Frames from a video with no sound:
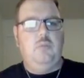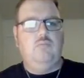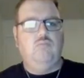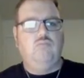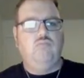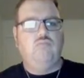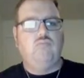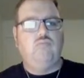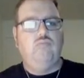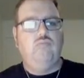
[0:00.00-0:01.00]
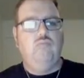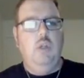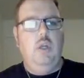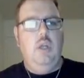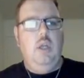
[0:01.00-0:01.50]

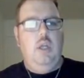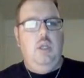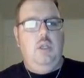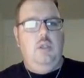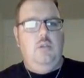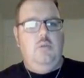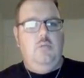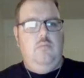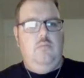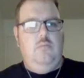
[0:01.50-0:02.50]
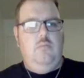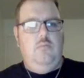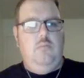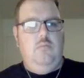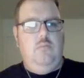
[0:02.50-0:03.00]

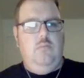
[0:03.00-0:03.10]
Nobody speaks.